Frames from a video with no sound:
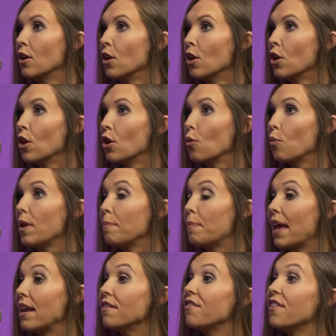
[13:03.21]
We
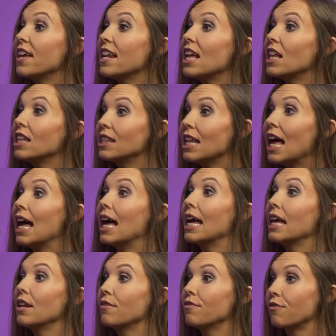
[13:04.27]
benefit a lot
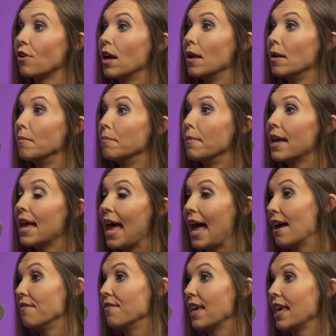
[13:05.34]
from
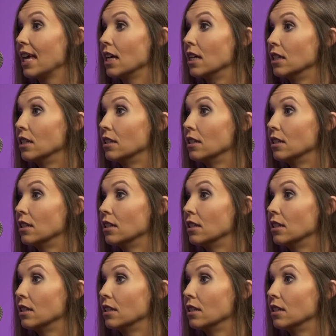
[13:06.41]
having